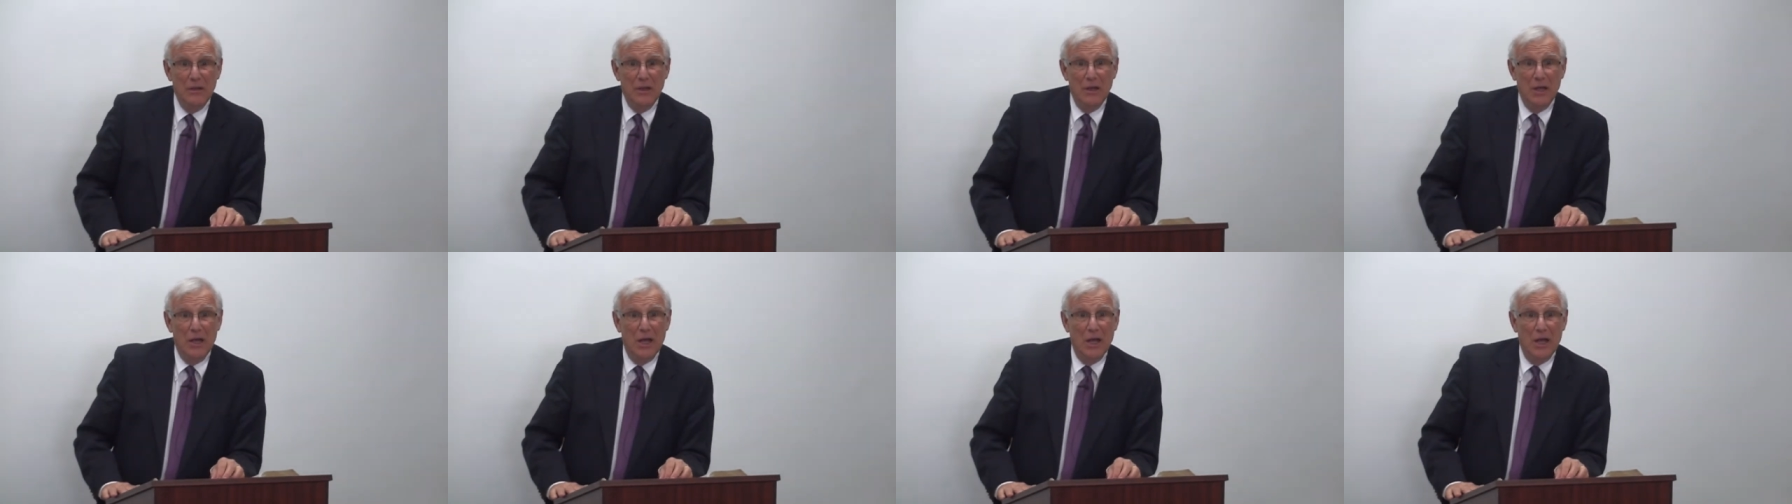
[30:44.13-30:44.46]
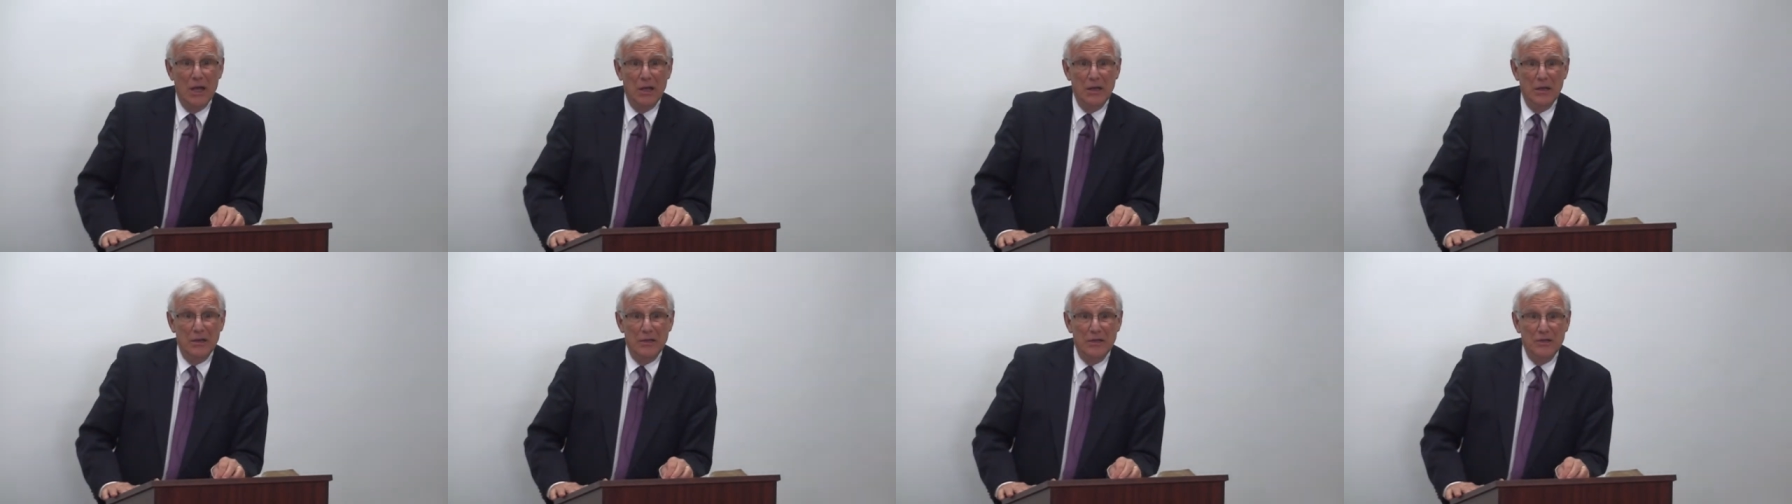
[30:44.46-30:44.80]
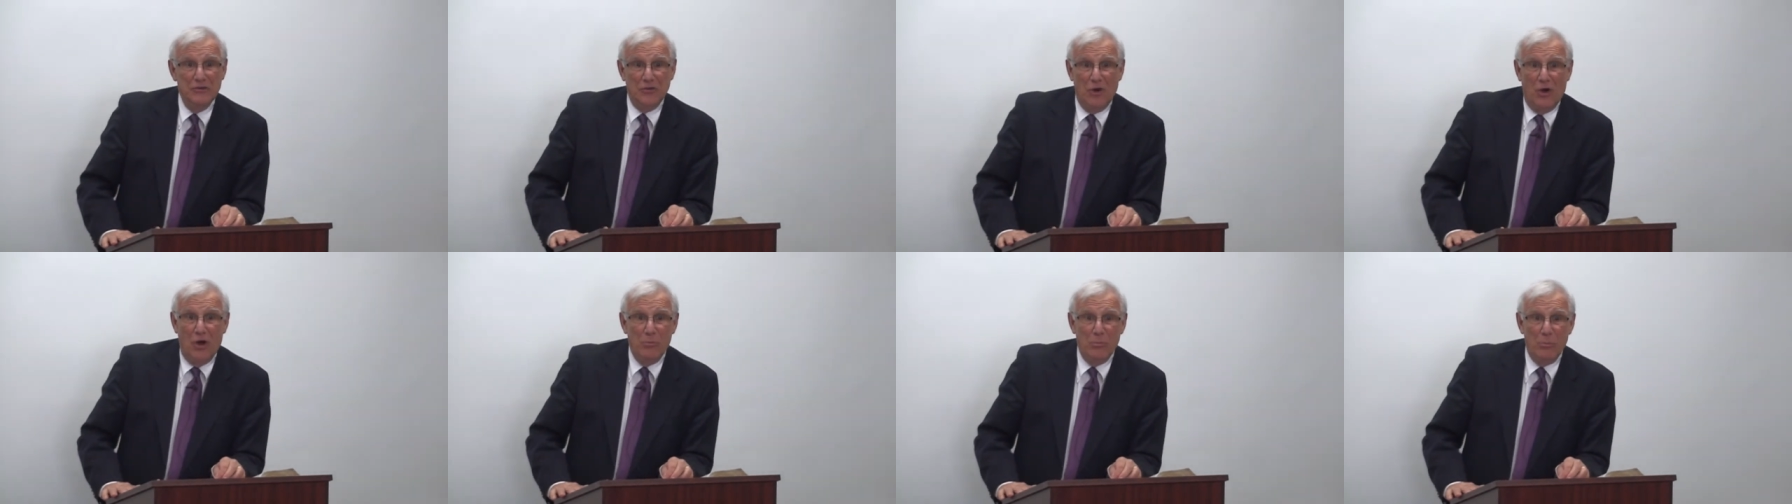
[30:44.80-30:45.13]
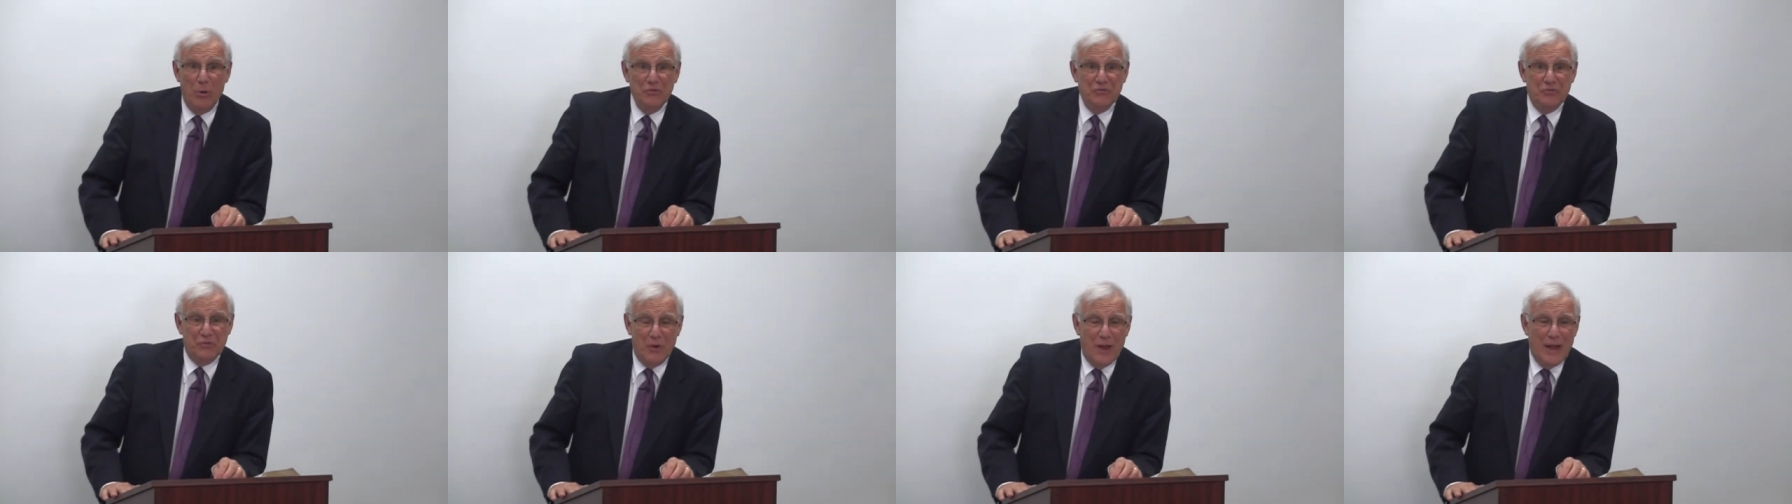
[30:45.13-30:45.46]
Uh, it's
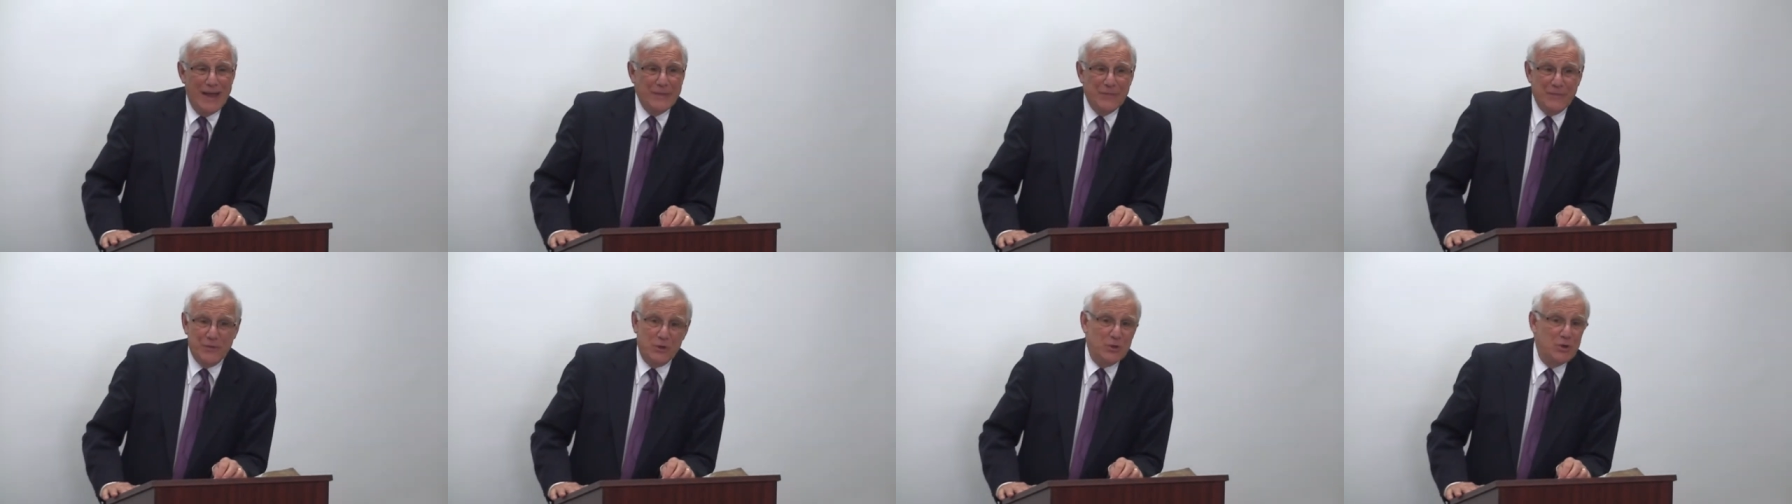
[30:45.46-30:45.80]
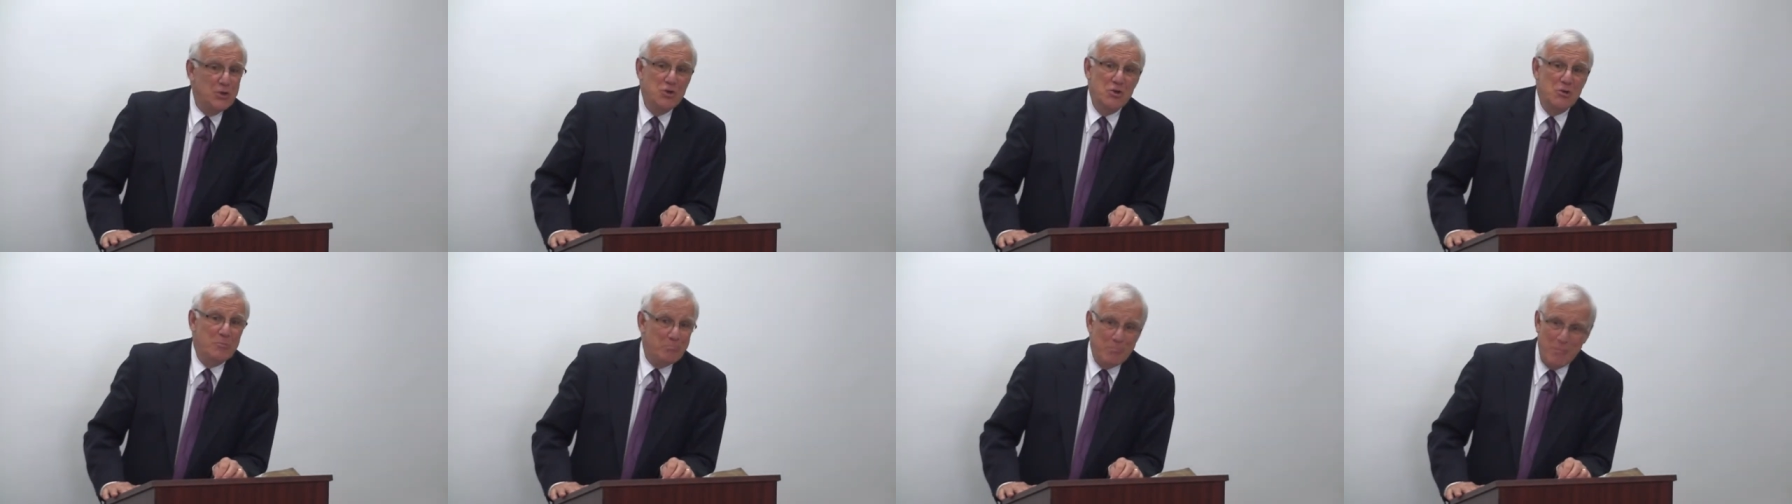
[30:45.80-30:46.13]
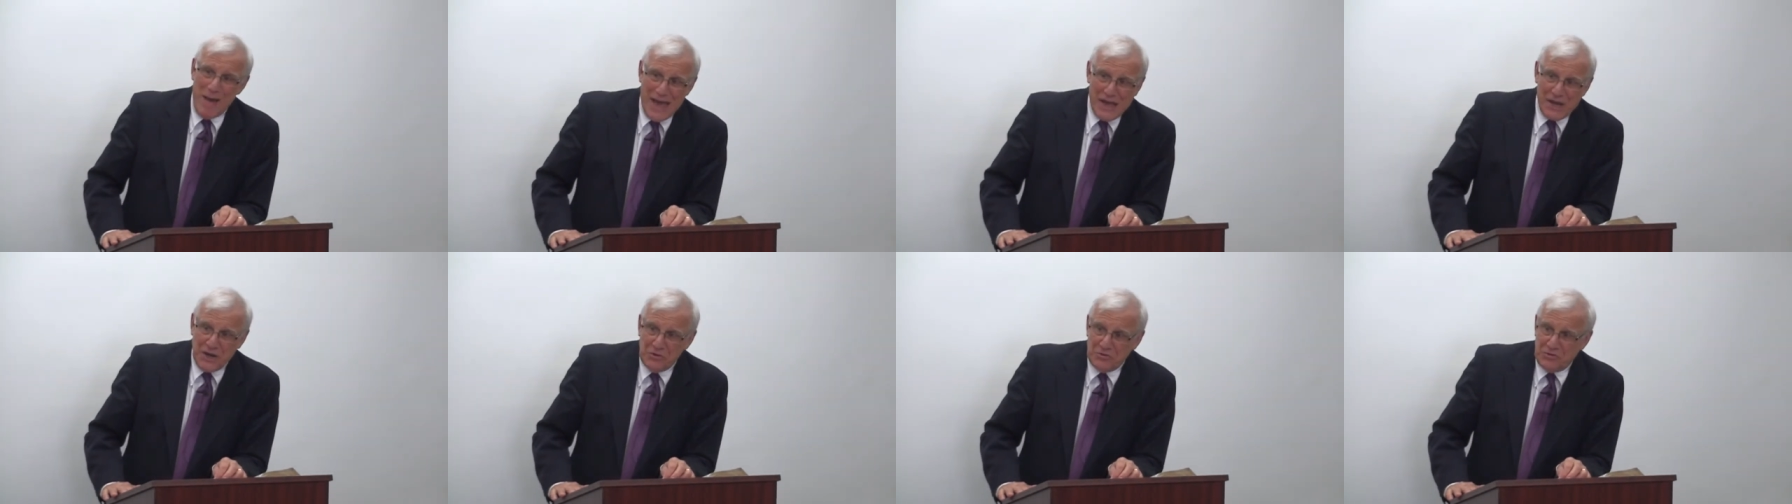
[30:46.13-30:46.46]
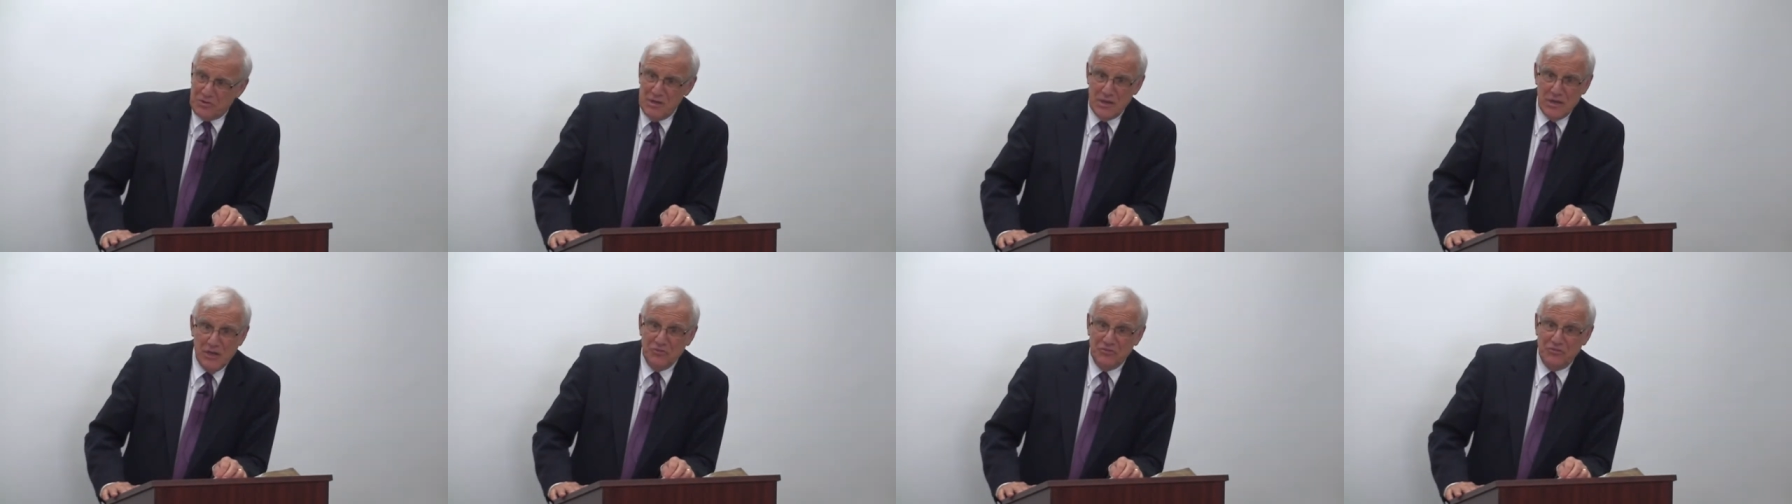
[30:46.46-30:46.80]
almost like their
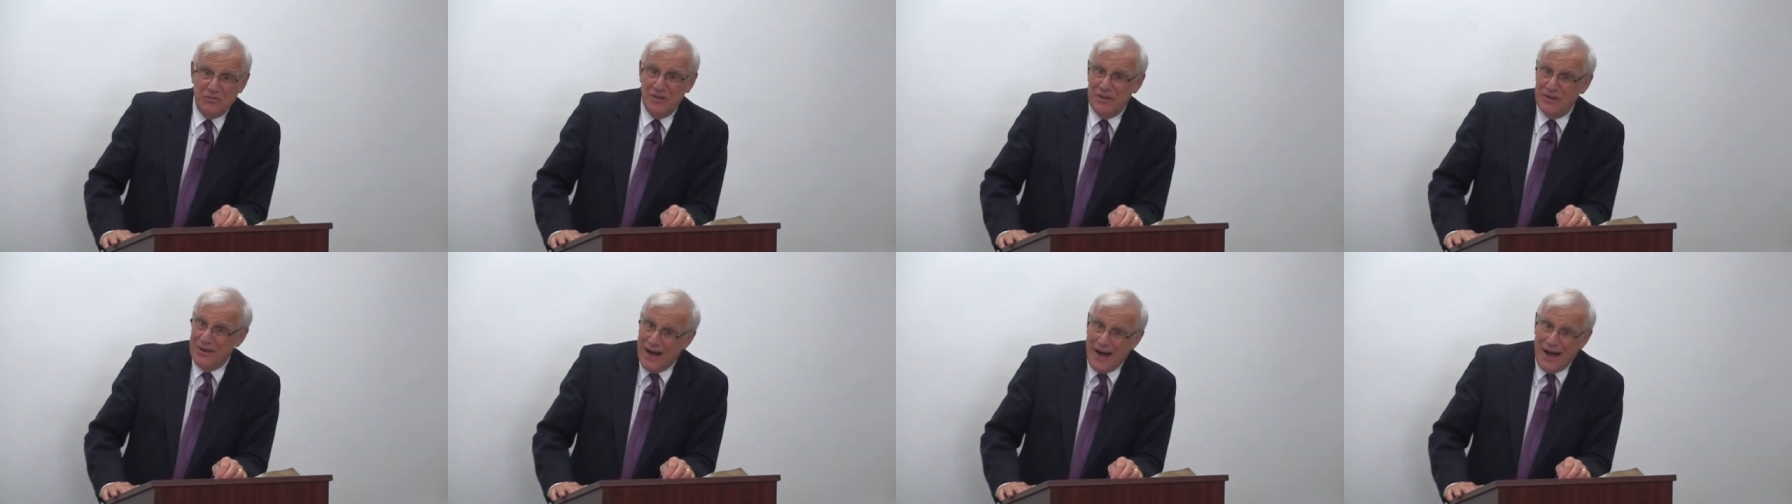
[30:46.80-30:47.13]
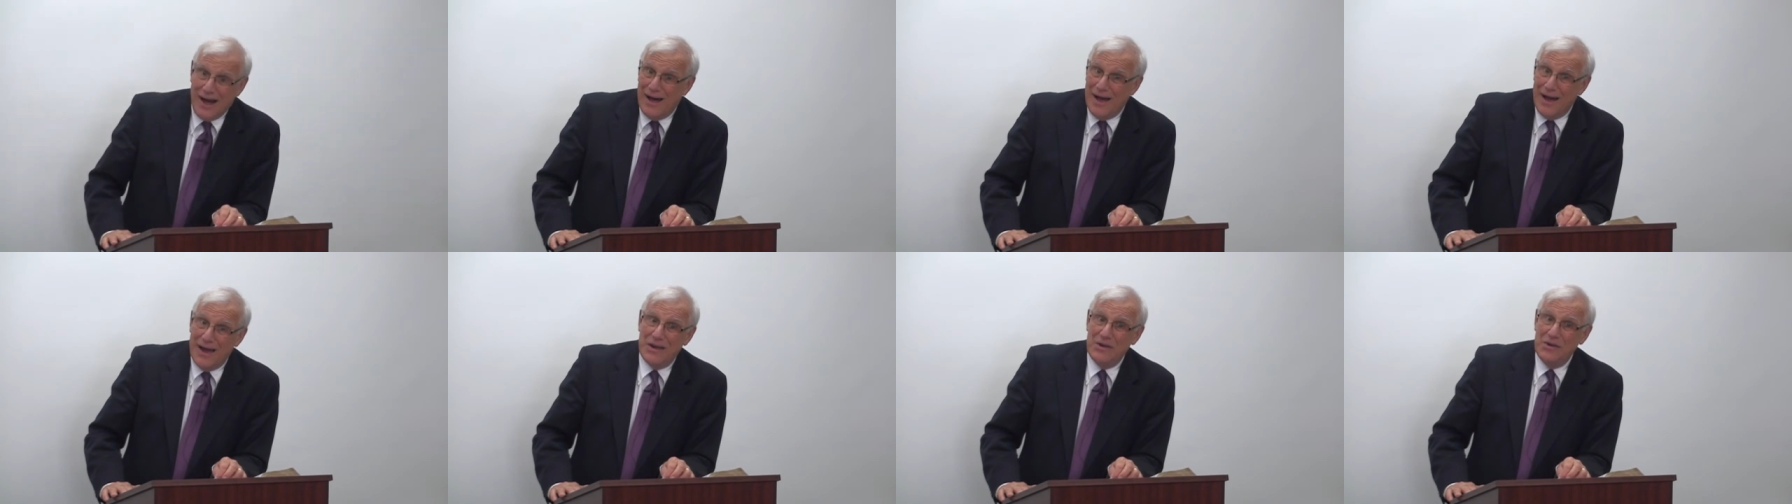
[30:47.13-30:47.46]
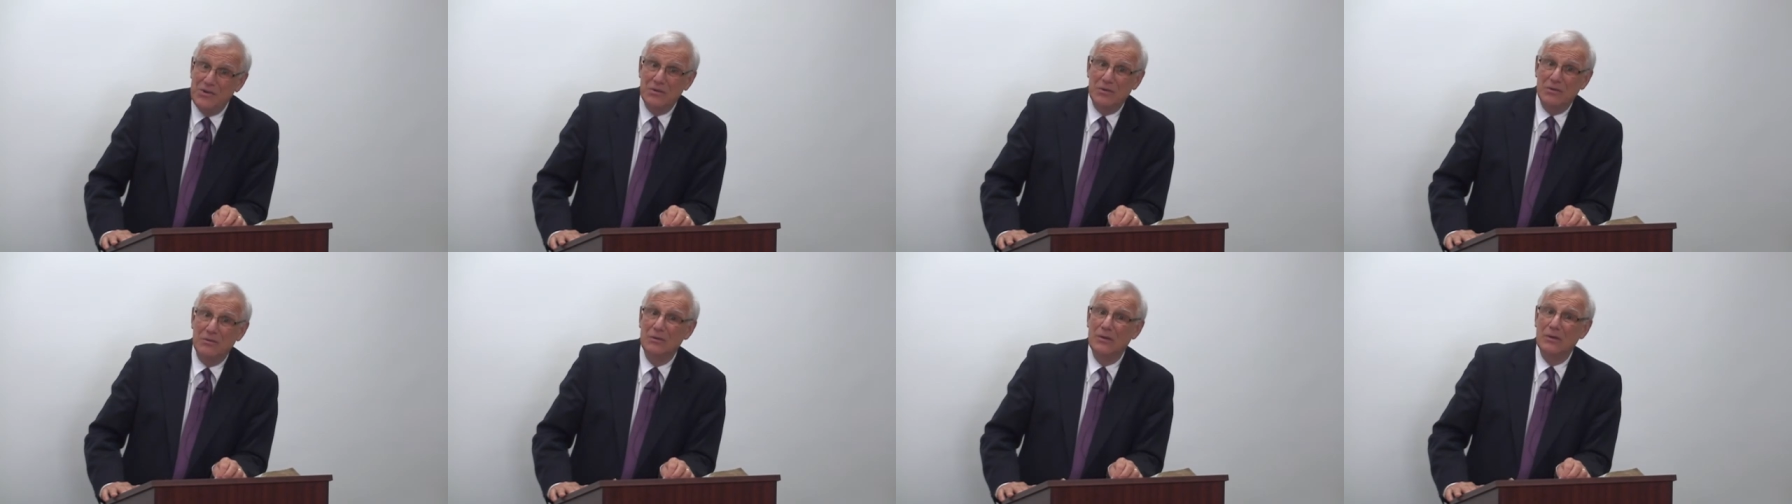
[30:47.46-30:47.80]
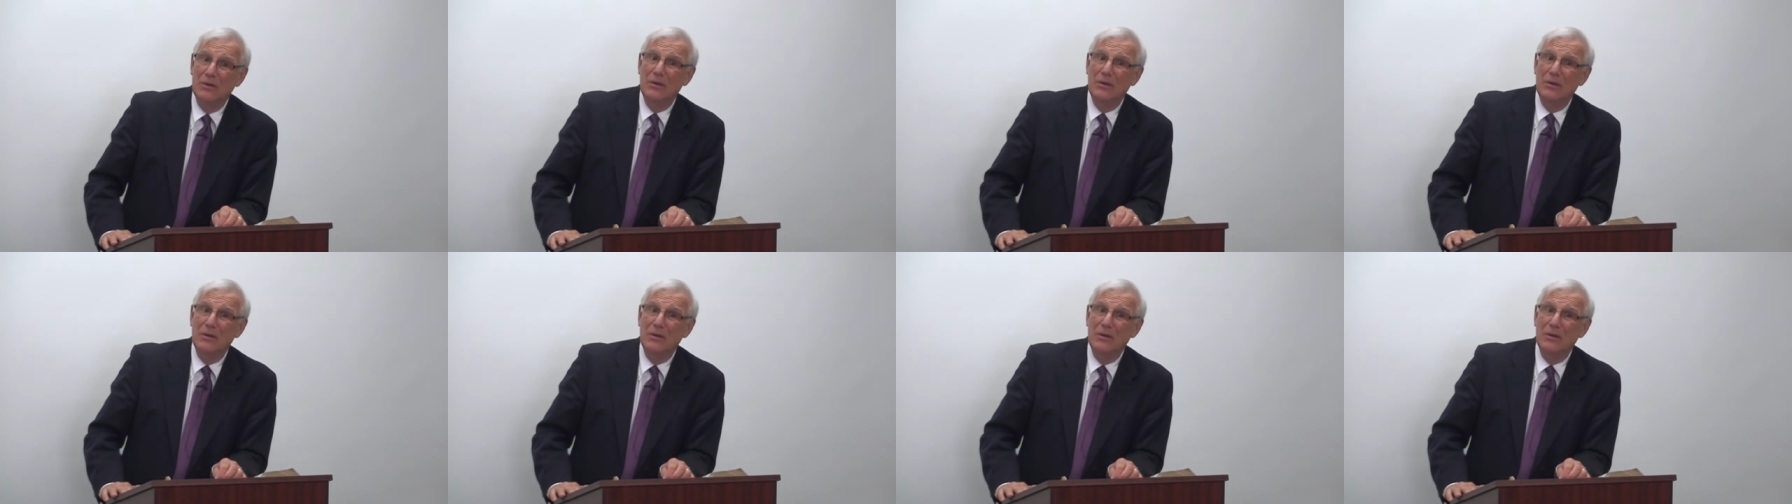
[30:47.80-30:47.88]
humanity is denied.